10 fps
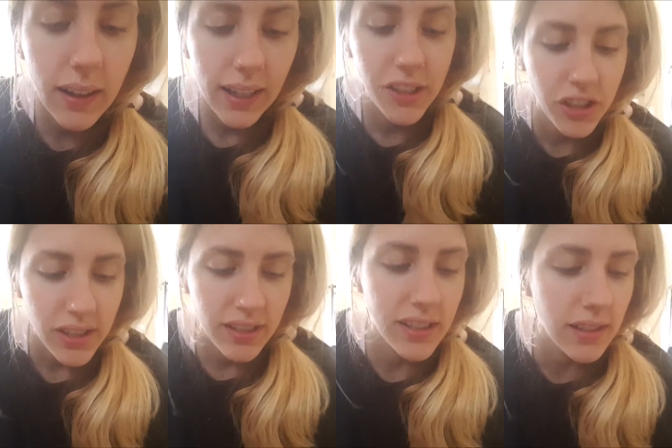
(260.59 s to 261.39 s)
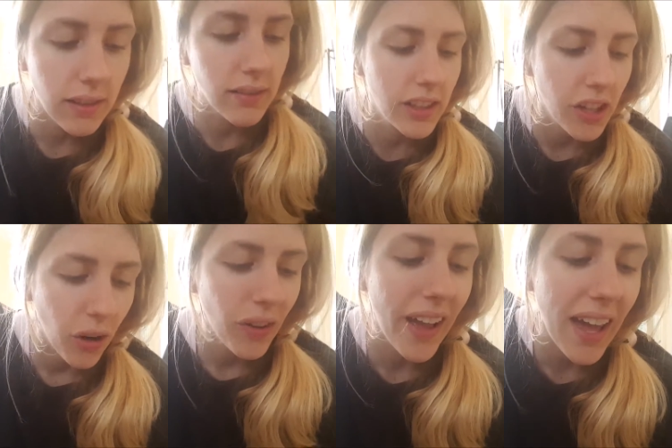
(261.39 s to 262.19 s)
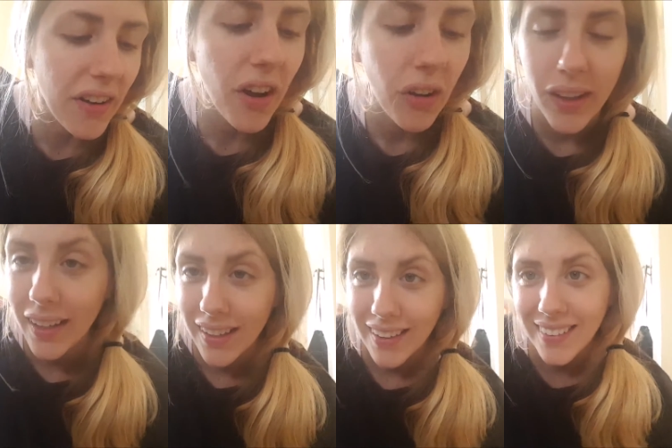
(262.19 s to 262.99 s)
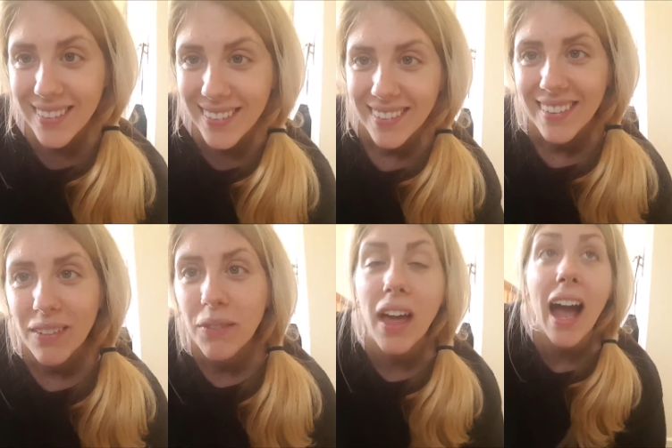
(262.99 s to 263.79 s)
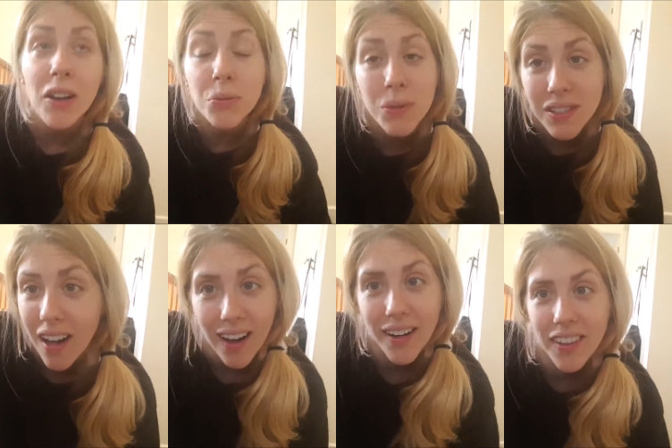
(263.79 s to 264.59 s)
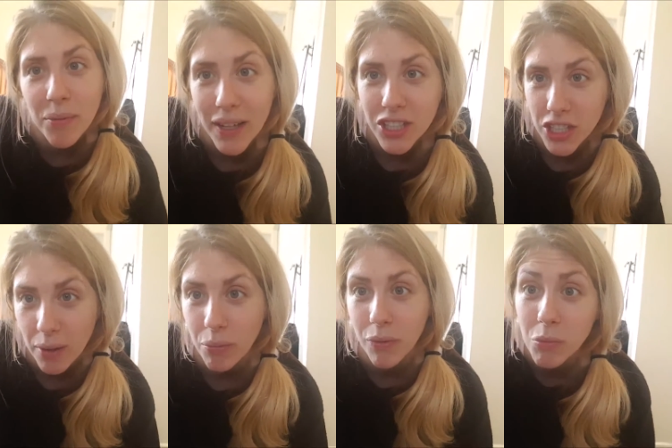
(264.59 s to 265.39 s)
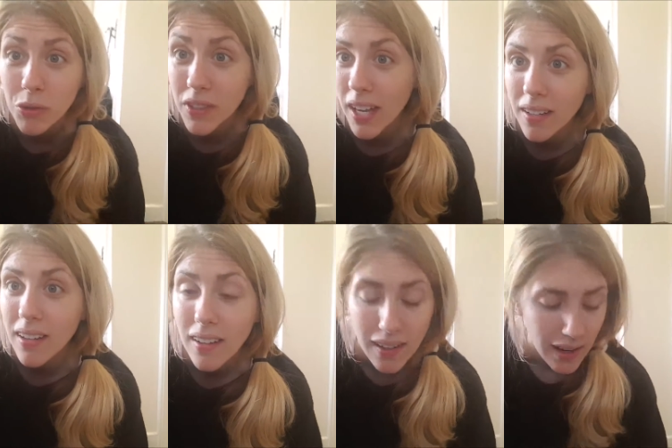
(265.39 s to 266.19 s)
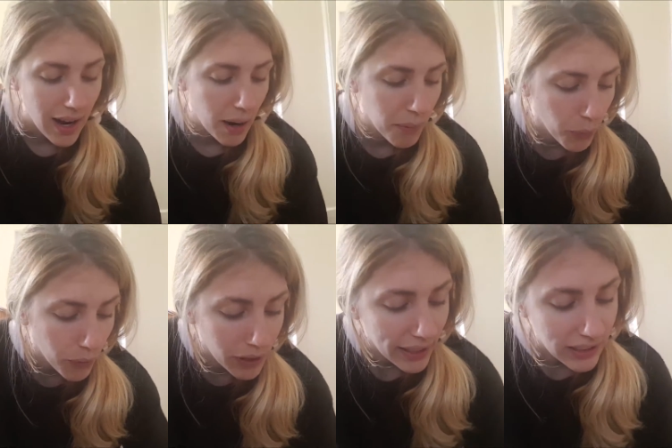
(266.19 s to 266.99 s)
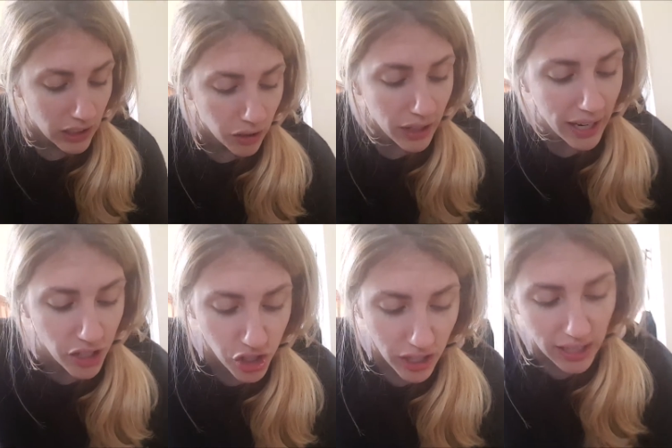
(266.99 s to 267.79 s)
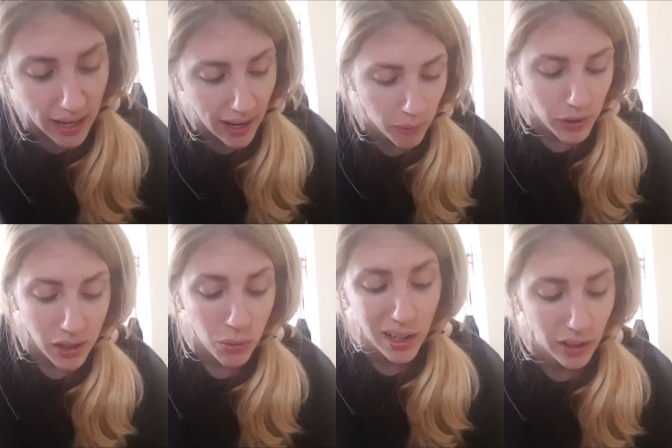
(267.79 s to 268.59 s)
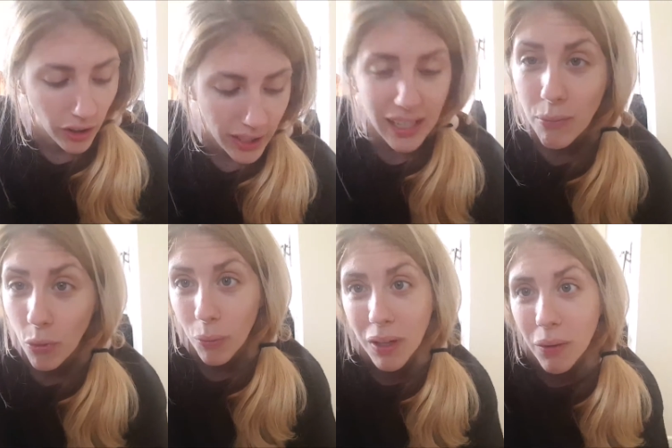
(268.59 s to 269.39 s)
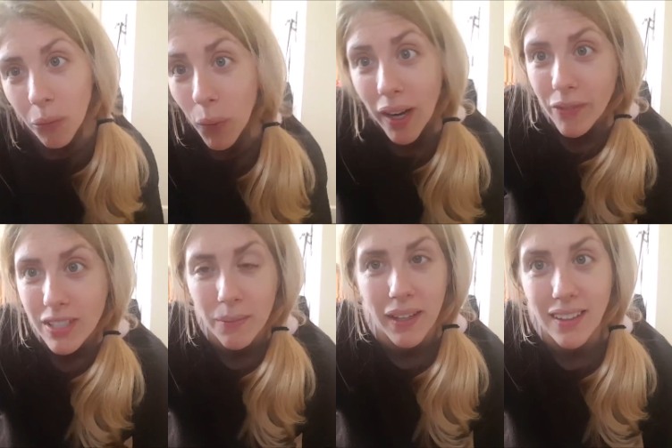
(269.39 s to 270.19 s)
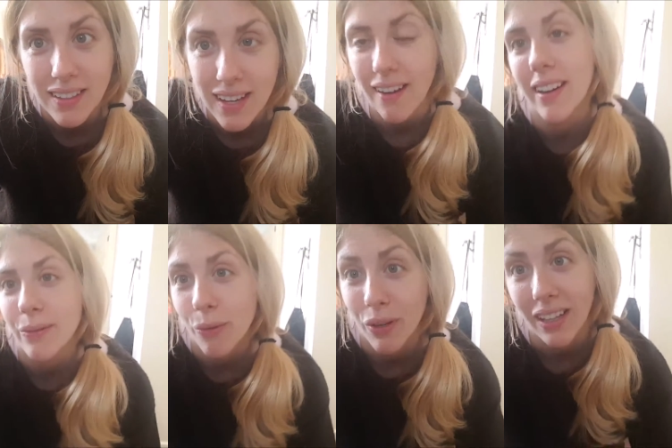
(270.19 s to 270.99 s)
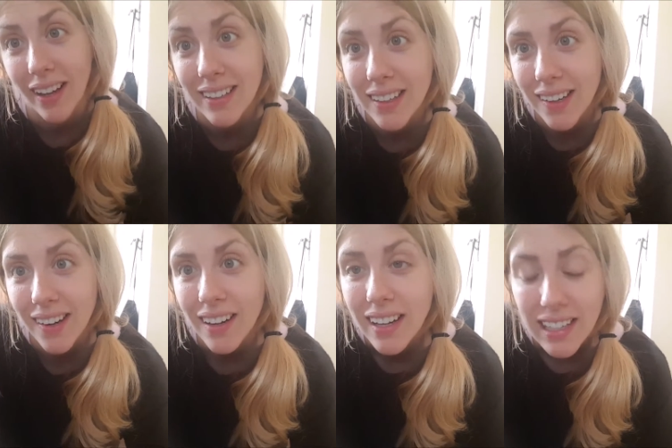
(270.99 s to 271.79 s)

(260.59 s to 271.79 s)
I just, you know, I don't know, like, the house was not in the best shape we moved in. Uh, but we really liked the location, and we didn't want to look anymore. We didn't want to wait for something in this area because we really liked it here.